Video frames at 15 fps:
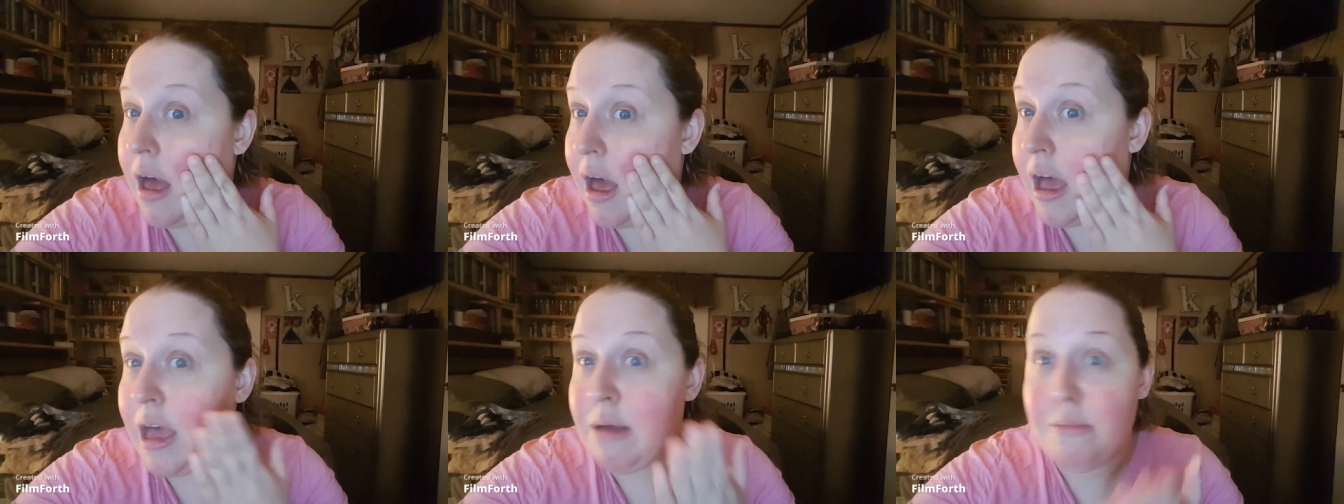
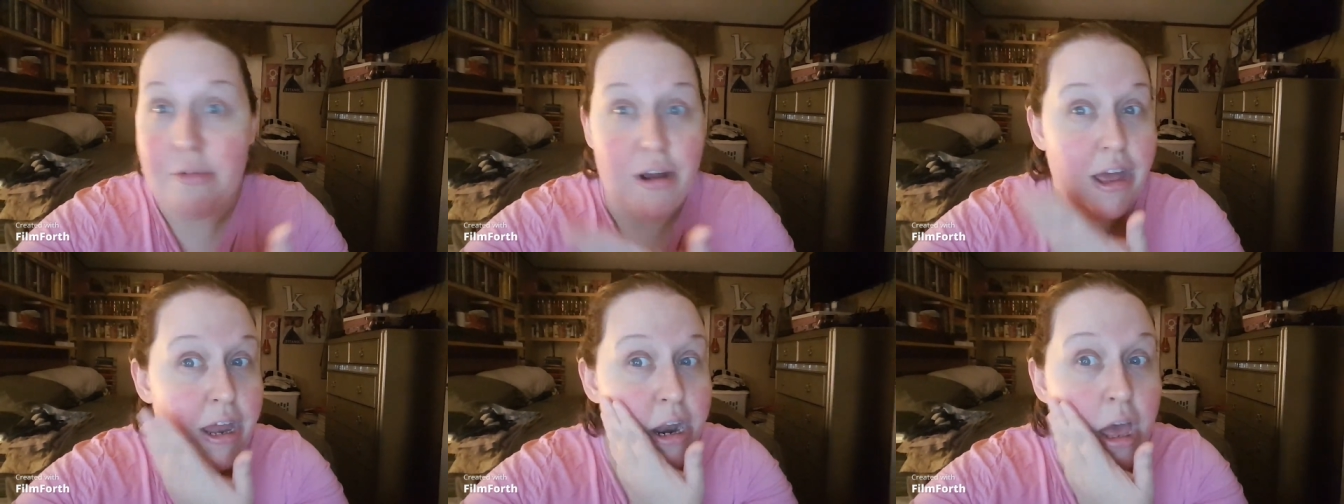I'm
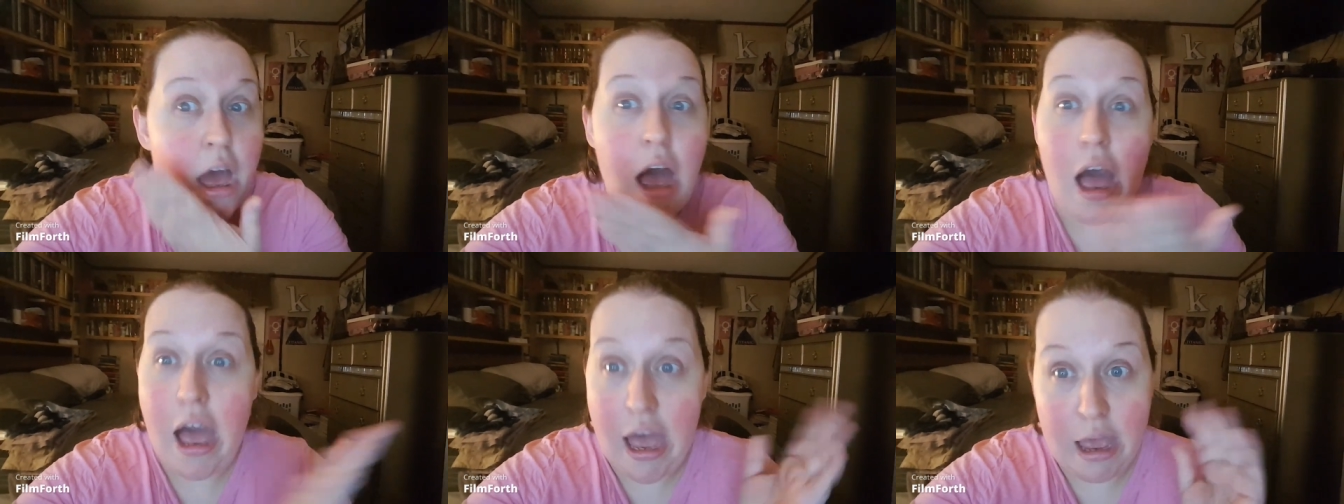red.
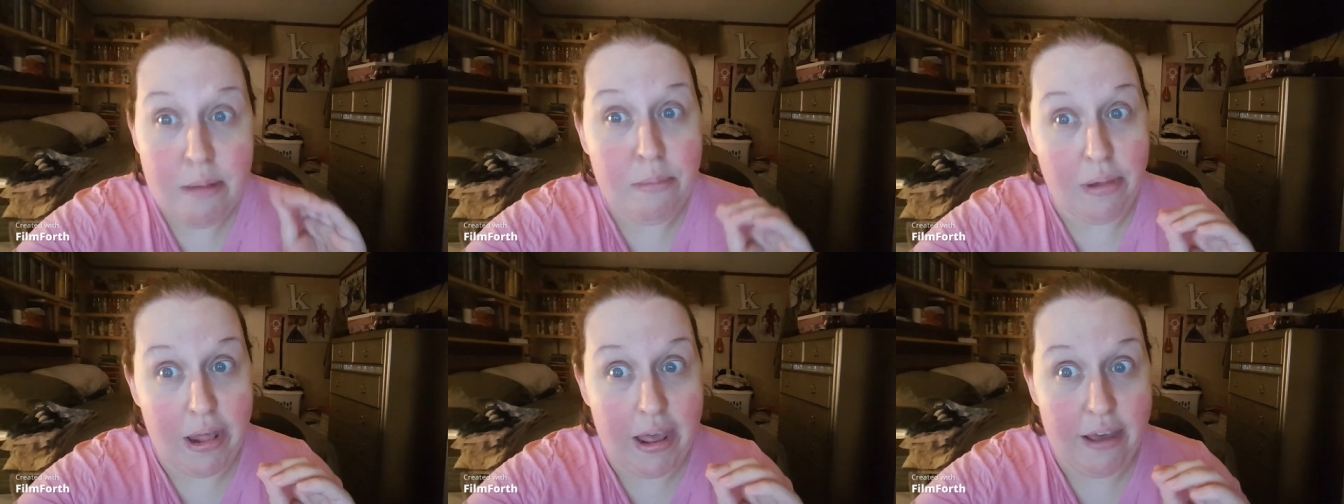
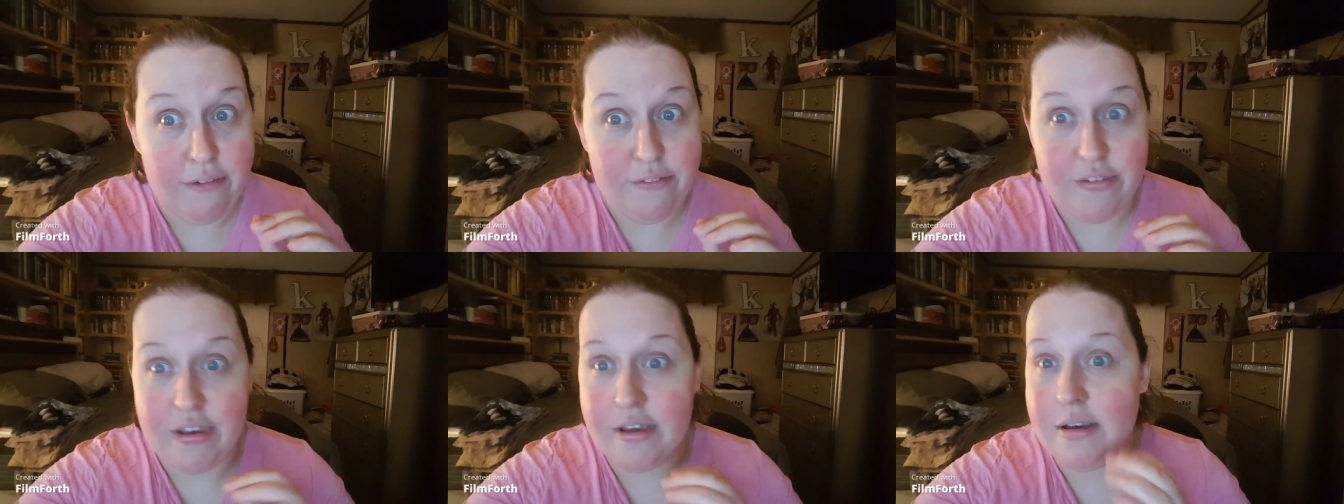I'm
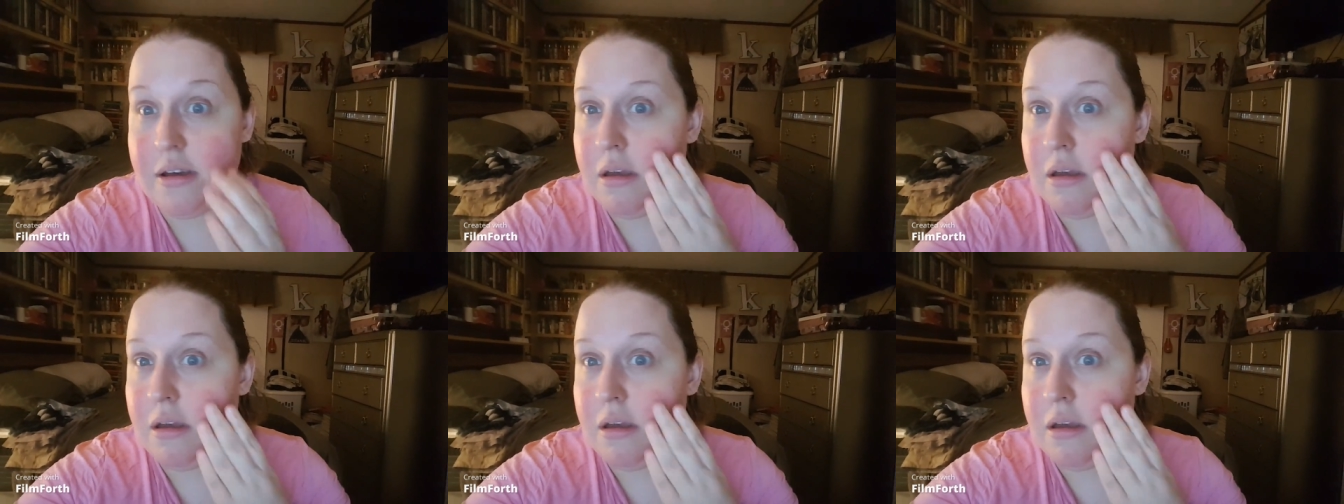laughing.